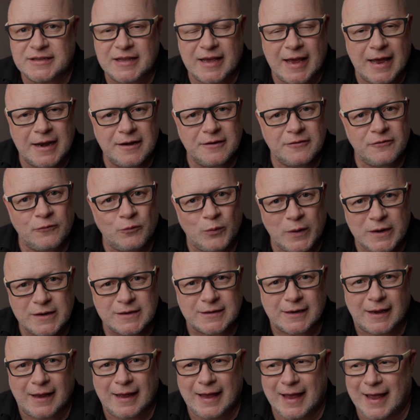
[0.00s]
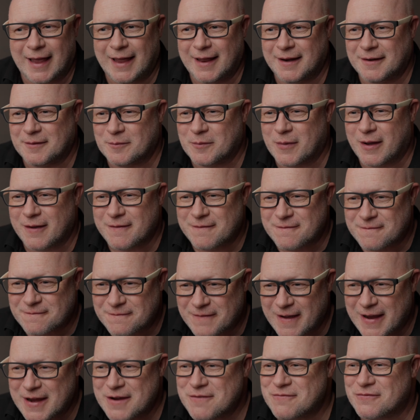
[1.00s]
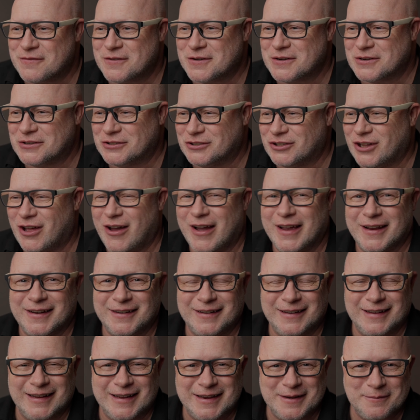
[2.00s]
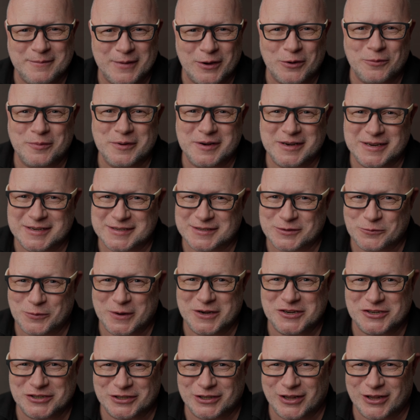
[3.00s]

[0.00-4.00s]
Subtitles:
the end of winter, and my favourite light in Melbourne is the winter